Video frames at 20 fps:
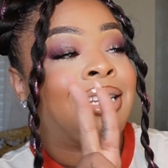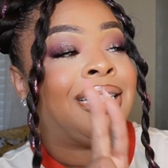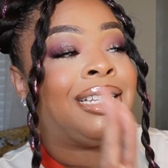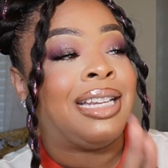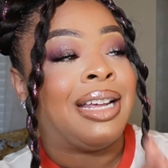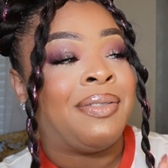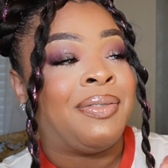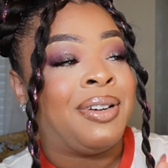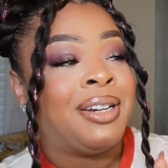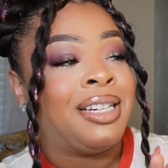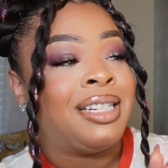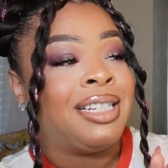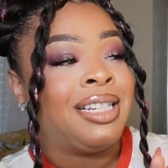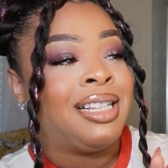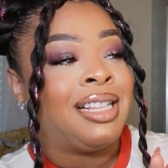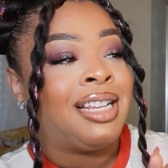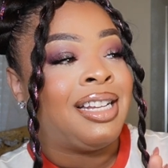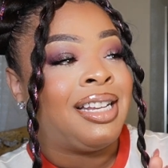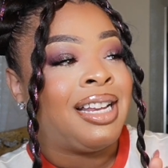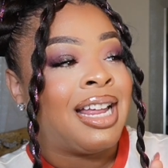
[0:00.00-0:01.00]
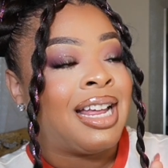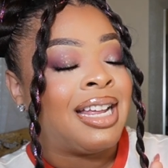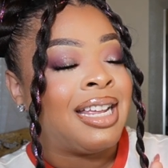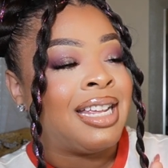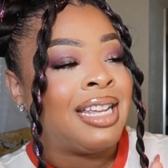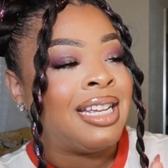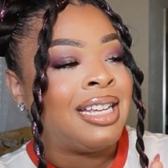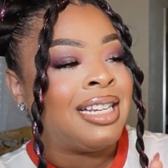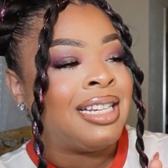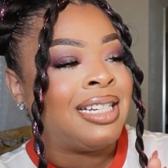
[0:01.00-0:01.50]
definitely the
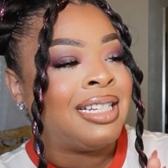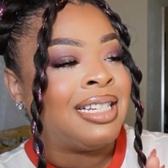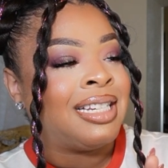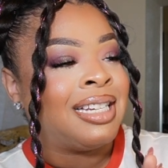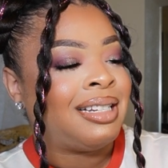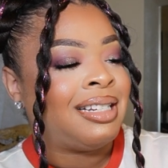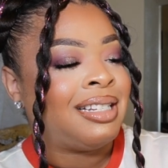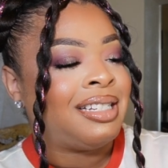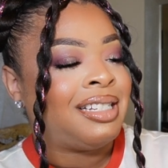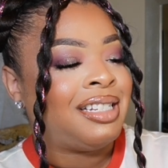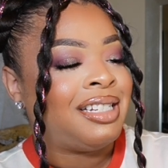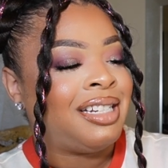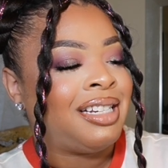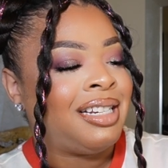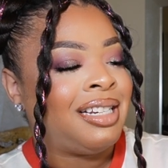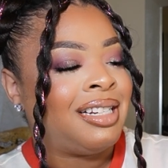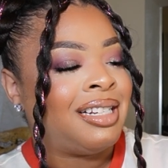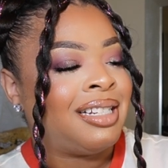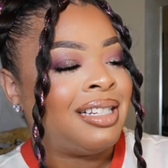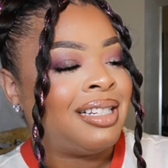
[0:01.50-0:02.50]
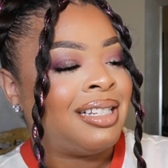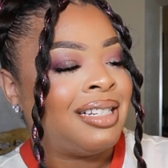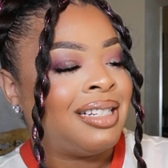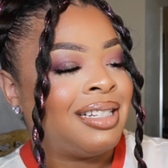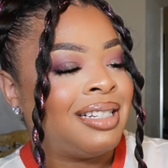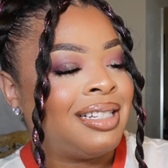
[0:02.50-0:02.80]
lion, and the cheetah.